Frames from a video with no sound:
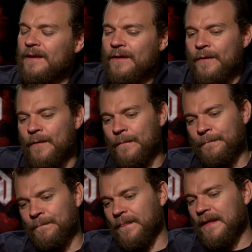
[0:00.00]

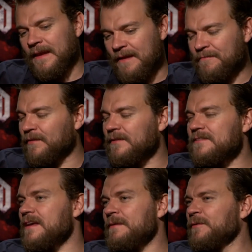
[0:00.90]
And I feel the
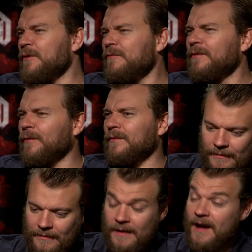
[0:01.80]
same with Overlord.
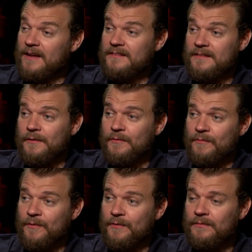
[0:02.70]
The cast and the
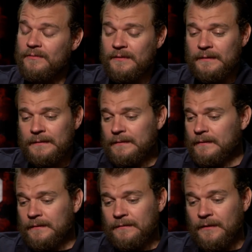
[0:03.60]
crew
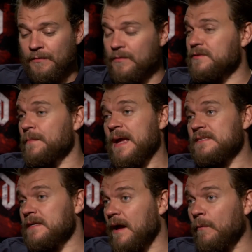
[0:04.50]
is
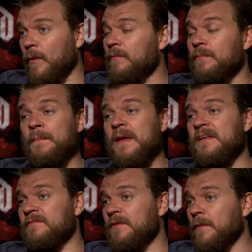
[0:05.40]
amazing. I work with many
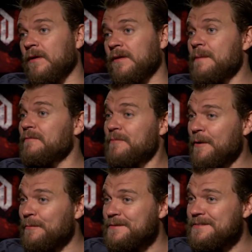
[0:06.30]
of them on Game of
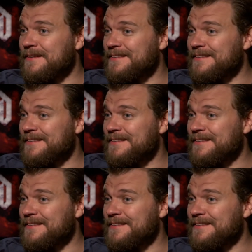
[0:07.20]
Thrones.